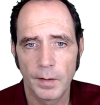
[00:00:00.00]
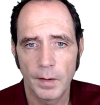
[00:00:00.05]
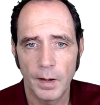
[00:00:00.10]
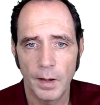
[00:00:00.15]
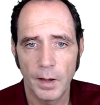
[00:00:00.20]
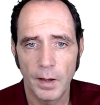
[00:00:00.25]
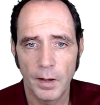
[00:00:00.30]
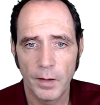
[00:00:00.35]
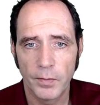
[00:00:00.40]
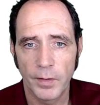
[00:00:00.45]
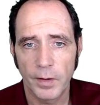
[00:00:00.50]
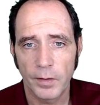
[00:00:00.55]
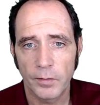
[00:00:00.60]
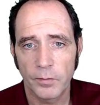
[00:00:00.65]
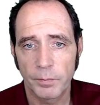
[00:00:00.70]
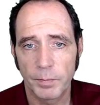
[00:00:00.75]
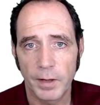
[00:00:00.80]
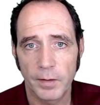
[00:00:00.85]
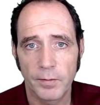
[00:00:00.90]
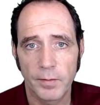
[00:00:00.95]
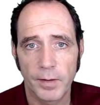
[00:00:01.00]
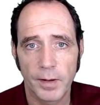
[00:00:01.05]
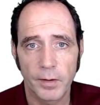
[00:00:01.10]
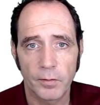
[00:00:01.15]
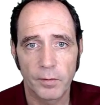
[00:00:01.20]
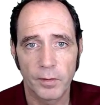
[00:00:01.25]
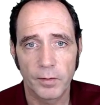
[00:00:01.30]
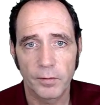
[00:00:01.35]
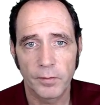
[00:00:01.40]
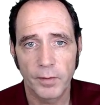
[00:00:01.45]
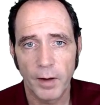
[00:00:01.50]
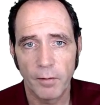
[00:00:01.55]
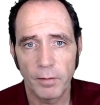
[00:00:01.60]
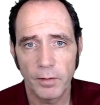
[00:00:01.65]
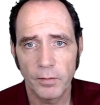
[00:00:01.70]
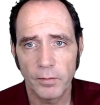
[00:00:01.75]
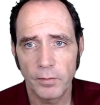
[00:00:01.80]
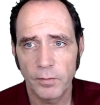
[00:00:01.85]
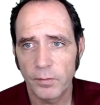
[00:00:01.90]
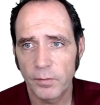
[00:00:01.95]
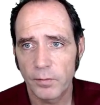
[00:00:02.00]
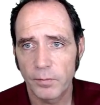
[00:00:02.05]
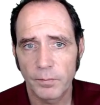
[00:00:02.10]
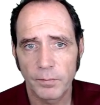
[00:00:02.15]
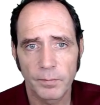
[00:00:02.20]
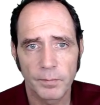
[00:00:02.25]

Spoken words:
and that's picked out Chris Harris.